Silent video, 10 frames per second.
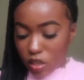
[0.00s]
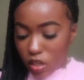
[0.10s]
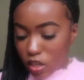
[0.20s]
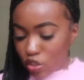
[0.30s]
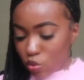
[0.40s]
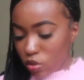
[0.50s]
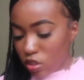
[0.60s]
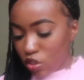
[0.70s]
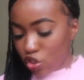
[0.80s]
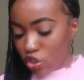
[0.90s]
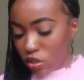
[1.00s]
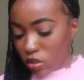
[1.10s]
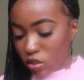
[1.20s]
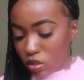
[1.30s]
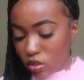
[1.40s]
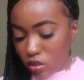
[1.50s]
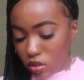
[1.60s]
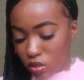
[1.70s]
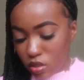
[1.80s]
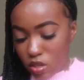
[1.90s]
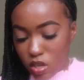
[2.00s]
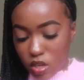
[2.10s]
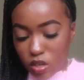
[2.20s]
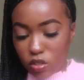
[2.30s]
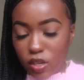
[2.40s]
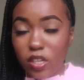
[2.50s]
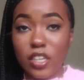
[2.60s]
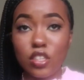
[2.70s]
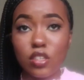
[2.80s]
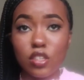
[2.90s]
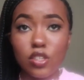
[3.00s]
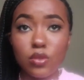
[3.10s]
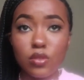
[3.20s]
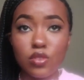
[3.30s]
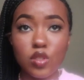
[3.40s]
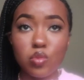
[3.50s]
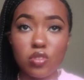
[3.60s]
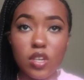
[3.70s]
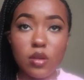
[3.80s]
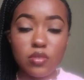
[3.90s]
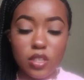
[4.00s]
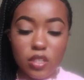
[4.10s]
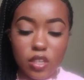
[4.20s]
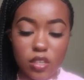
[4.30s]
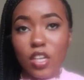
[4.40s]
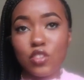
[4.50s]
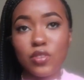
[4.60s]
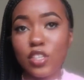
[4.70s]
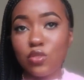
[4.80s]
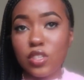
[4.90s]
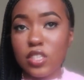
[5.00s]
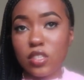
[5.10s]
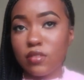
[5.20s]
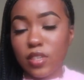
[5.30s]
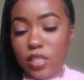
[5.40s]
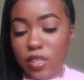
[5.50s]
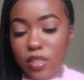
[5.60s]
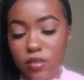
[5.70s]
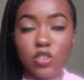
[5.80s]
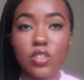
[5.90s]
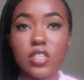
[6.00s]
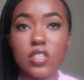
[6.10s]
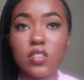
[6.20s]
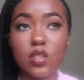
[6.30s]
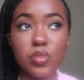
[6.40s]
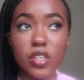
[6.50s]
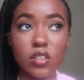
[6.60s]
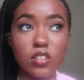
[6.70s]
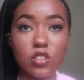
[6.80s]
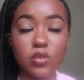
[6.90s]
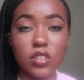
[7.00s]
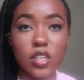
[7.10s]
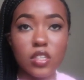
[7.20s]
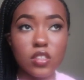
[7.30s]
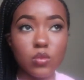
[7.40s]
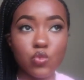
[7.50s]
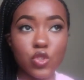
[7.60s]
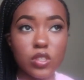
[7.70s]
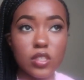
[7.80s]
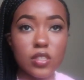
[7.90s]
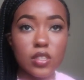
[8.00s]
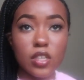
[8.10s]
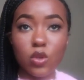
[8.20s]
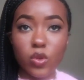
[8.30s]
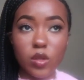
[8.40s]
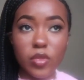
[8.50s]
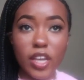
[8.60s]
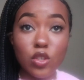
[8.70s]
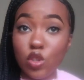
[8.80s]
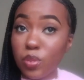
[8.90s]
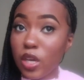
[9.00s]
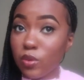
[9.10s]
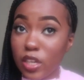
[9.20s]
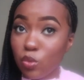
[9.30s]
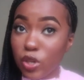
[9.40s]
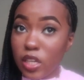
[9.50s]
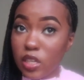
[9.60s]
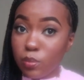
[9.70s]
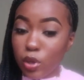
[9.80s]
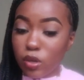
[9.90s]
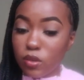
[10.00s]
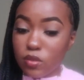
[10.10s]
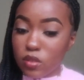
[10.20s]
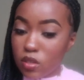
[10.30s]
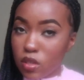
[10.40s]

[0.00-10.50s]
And yeah, I just wanted this shirt because I don't know, I like cute little simple tops like that. I feel like you need stuff like that. Like you could easily pair this with like some jeans and like a red bag. You could pair it with that red lip purse.